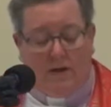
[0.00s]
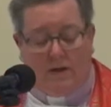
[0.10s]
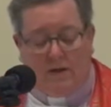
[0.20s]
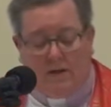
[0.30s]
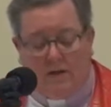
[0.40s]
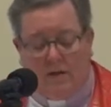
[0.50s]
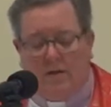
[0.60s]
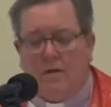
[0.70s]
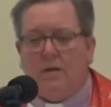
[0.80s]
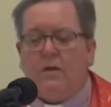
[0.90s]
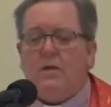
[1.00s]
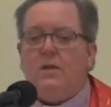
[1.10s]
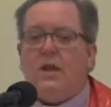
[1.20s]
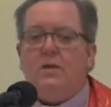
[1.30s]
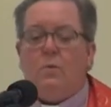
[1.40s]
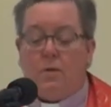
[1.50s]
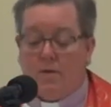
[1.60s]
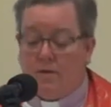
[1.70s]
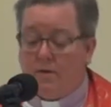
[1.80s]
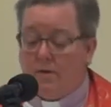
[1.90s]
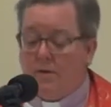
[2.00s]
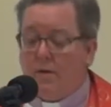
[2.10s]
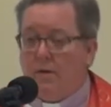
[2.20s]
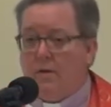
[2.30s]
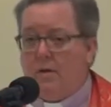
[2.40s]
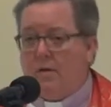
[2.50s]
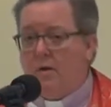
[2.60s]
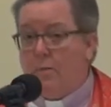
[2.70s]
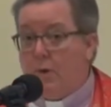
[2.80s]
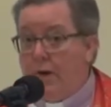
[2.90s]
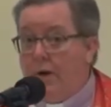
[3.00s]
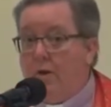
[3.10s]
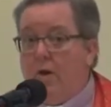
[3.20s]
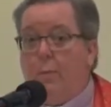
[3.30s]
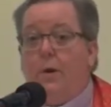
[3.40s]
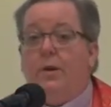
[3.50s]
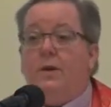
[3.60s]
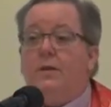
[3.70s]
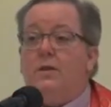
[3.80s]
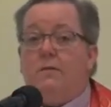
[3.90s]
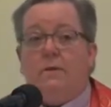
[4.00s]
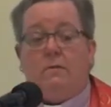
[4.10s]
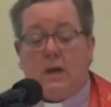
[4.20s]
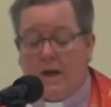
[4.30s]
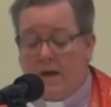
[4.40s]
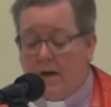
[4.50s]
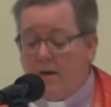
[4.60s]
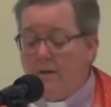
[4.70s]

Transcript: Witnesses, sex workers, political opponents of the Reich.